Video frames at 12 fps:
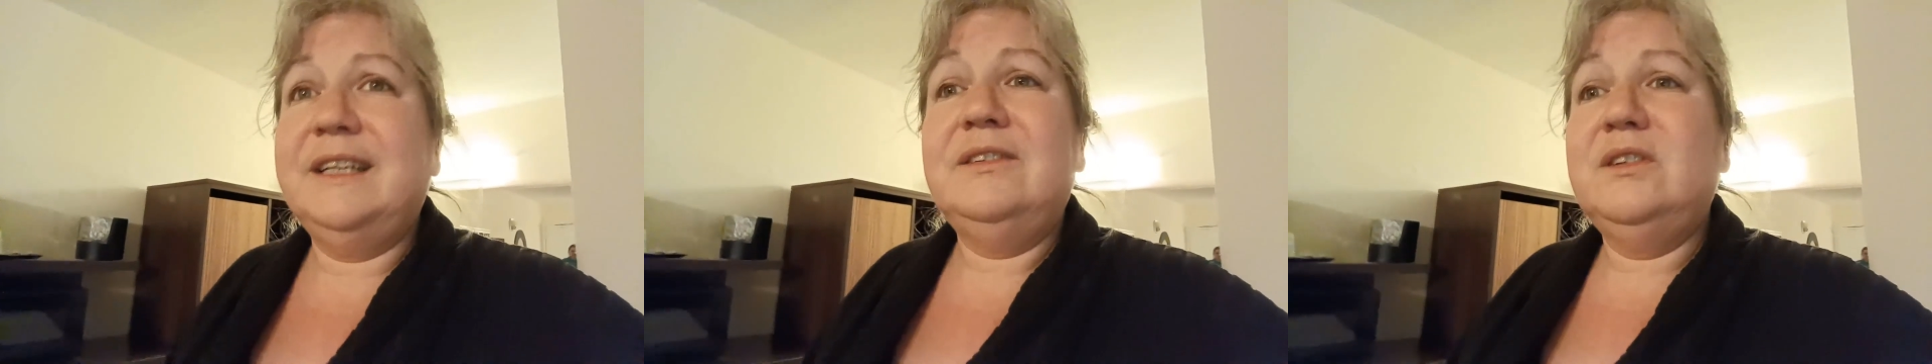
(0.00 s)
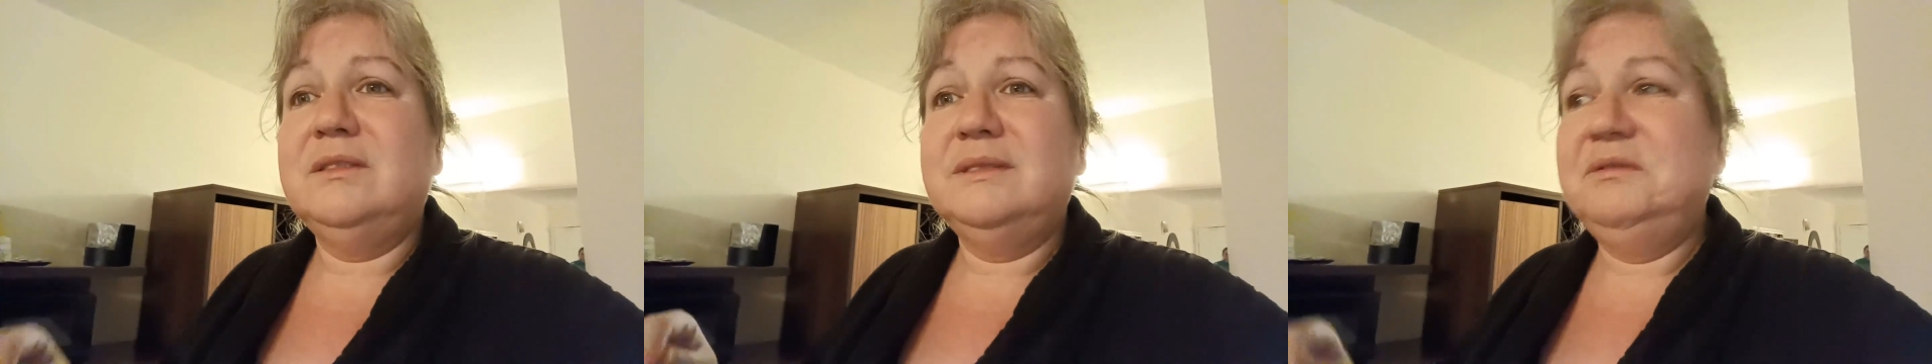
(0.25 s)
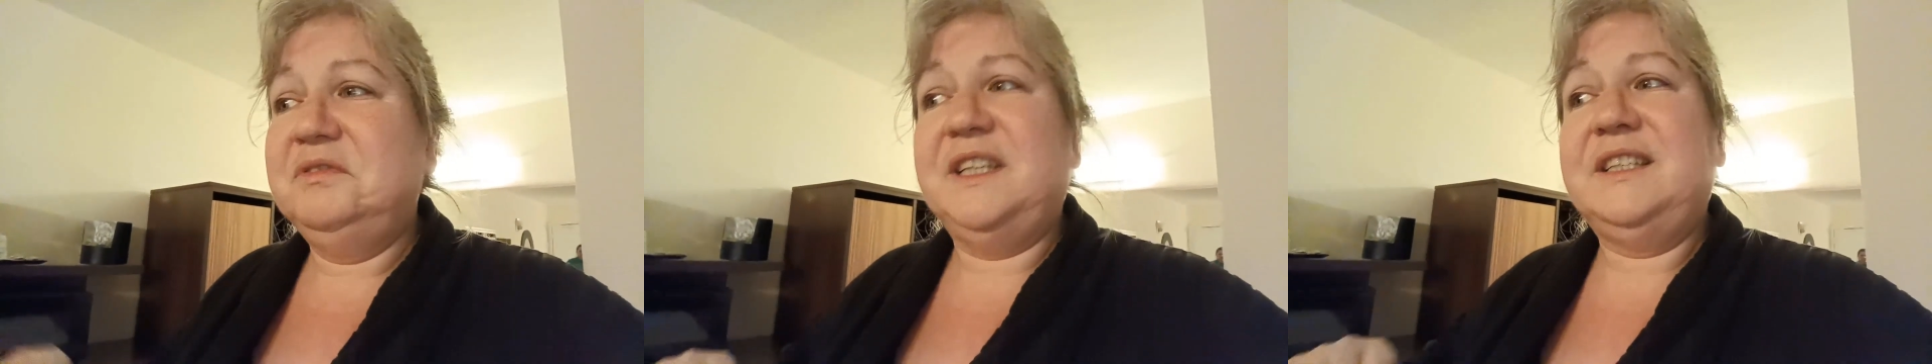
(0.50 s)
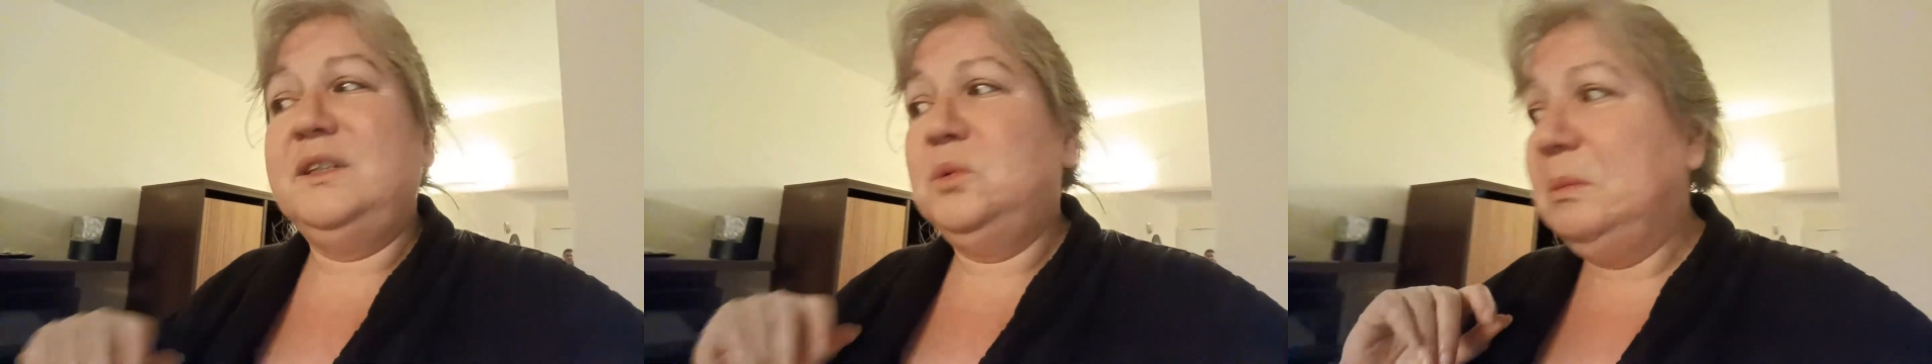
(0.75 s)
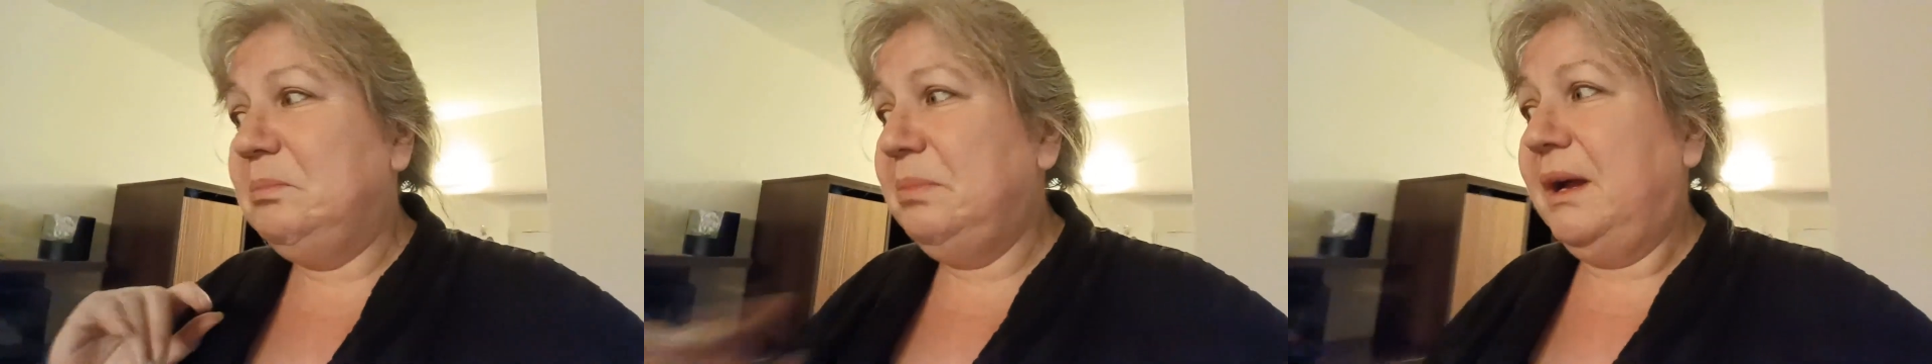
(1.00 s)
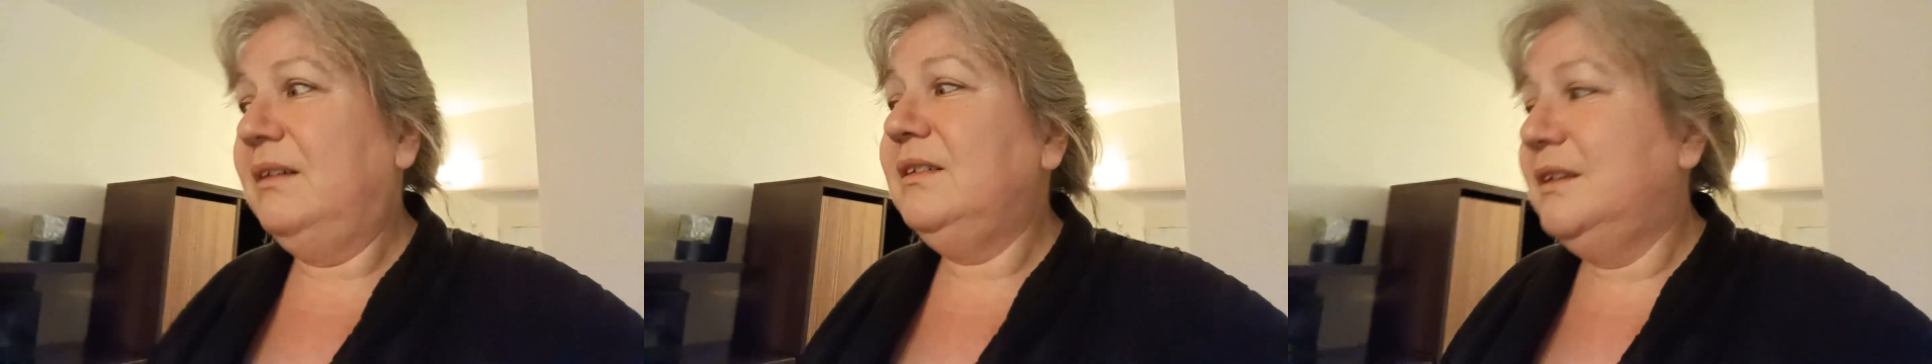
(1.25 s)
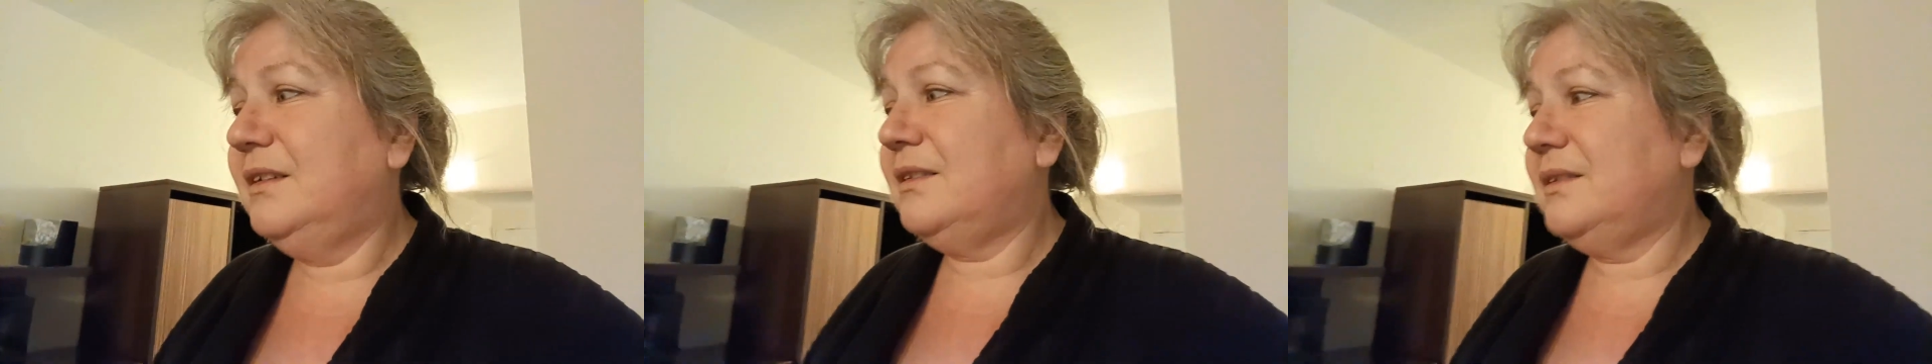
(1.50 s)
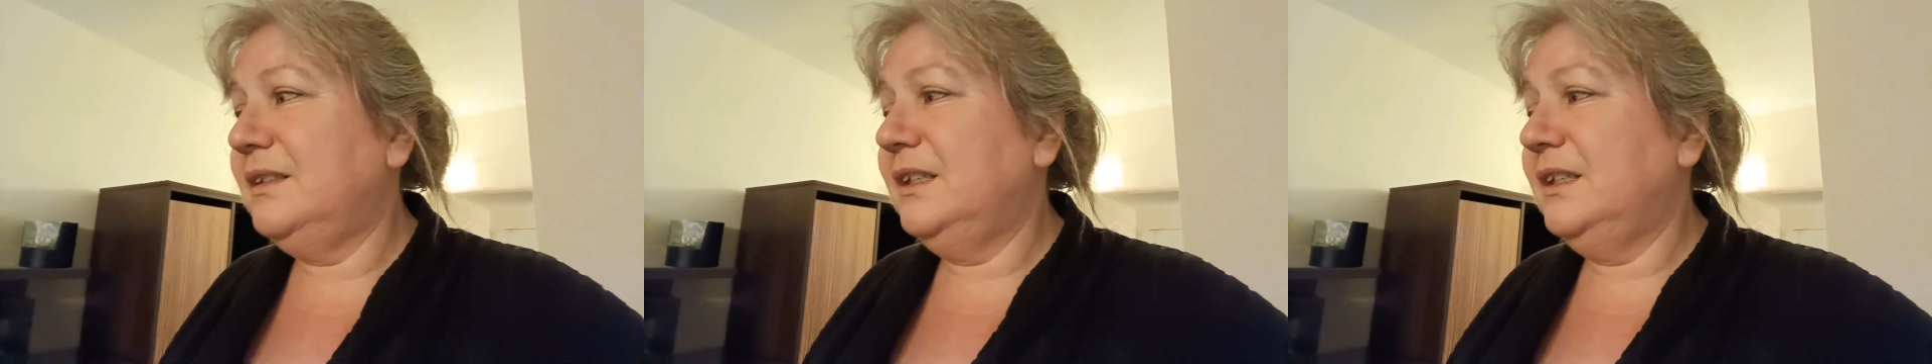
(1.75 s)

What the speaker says: and they're not infested with bugs,